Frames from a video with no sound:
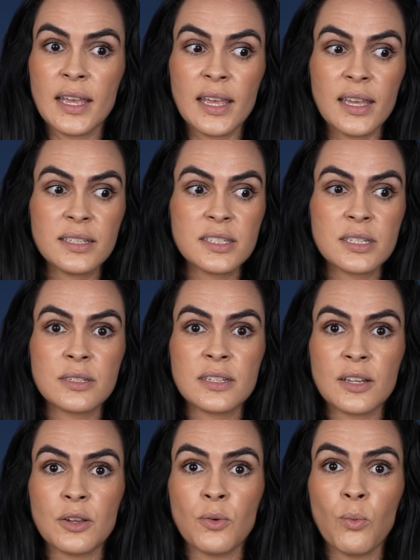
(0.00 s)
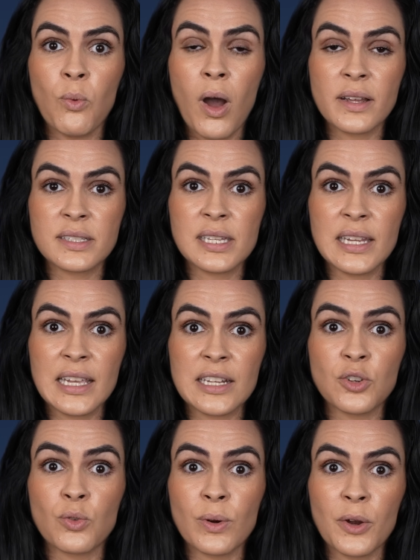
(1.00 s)
its wanting
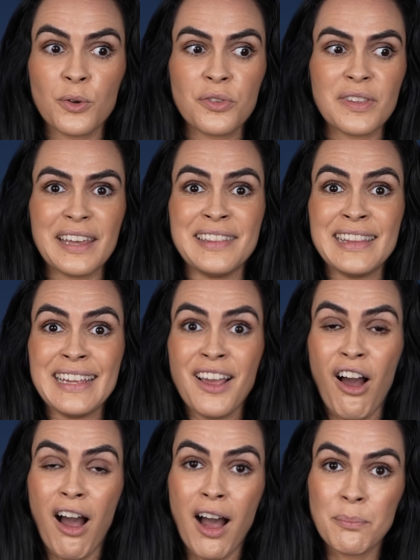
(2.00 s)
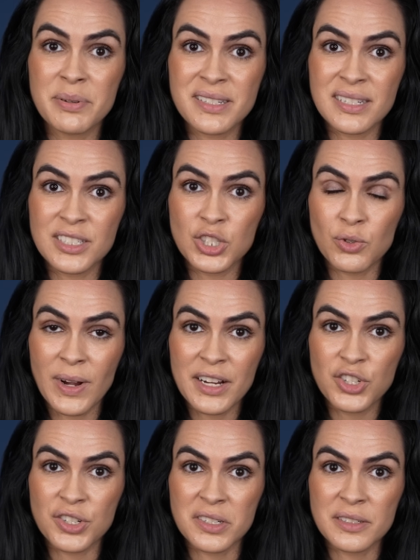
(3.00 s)
and growth in the opposite
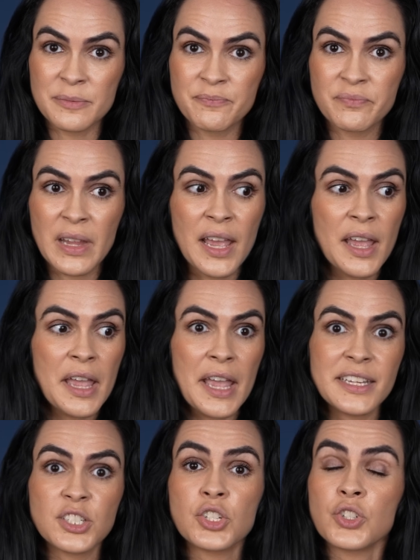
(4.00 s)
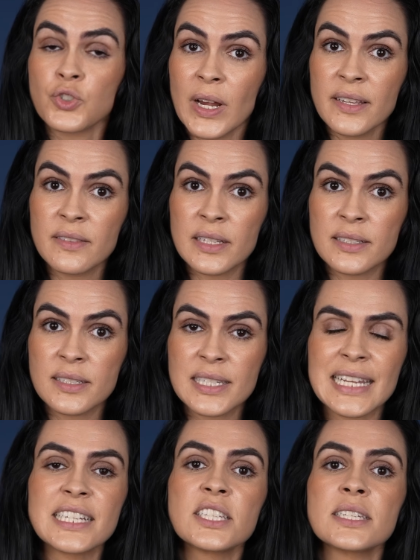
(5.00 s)
direction. It strengthens
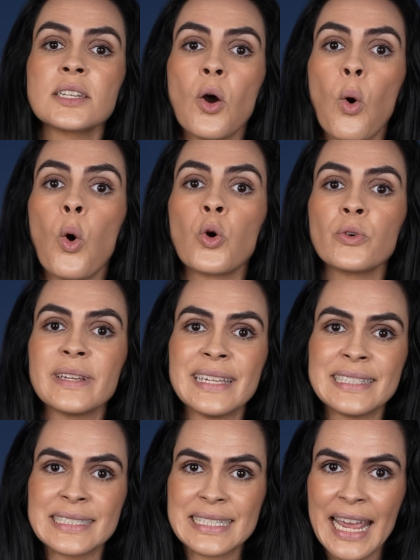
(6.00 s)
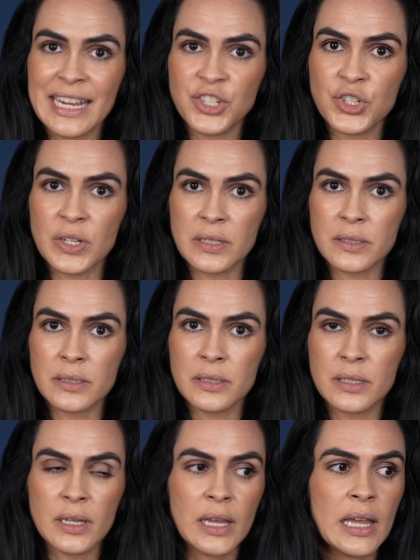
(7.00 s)
its orientation
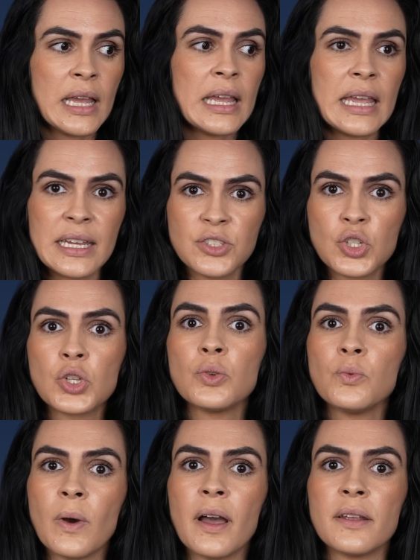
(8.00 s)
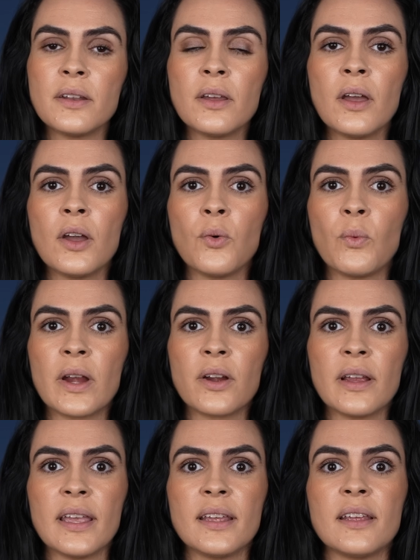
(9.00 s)
into one
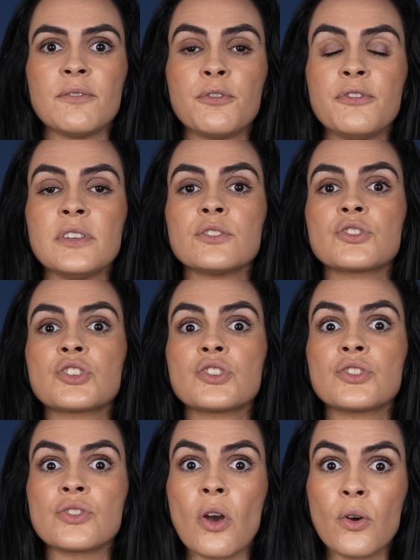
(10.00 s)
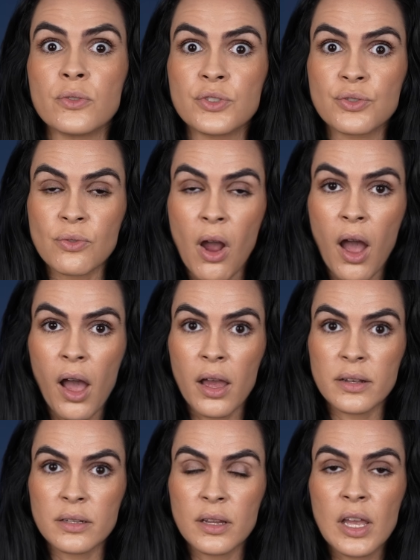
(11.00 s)
where it feels so
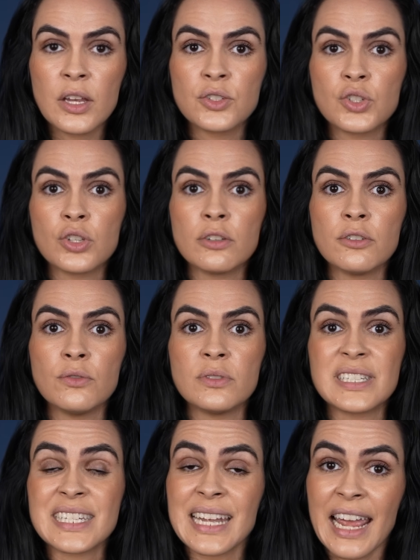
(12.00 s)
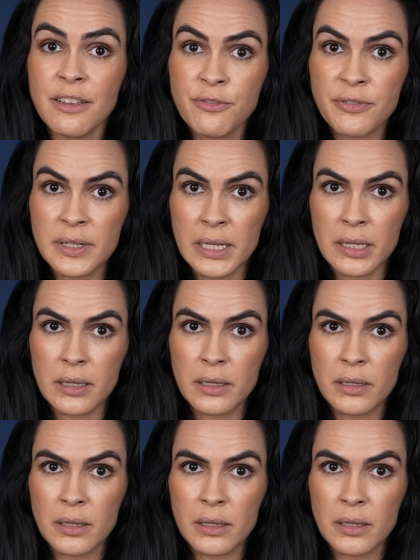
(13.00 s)
drawn to siphoning,